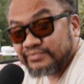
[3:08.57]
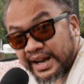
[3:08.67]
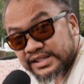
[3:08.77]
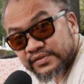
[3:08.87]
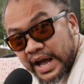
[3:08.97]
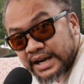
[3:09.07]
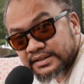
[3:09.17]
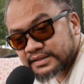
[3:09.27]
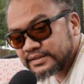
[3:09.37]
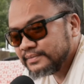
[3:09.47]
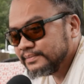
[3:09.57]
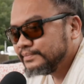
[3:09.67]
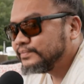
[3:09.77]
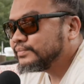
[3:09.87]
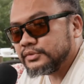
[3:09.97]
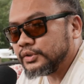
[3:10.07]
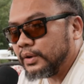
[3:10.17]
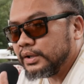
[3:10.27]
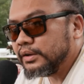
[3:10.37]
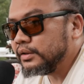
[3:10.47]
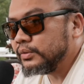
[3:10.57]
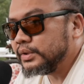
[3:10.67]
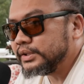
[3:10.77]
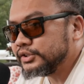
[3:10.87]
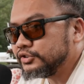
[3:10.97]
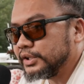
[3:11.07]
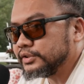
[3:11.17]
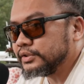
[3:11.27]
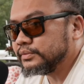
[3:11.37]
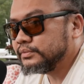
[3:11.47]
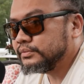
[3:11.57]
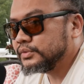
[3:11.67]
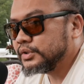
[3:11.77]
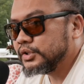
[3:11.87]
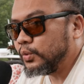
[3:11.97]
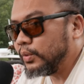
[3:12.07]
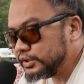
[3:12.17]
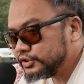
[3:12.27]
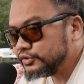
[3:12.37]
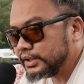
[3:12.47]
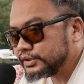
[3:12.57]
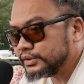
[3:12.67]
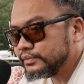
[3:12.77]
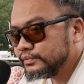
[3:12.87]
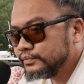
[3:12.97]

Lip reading: That's facts. So another one is treasure. What is treasure?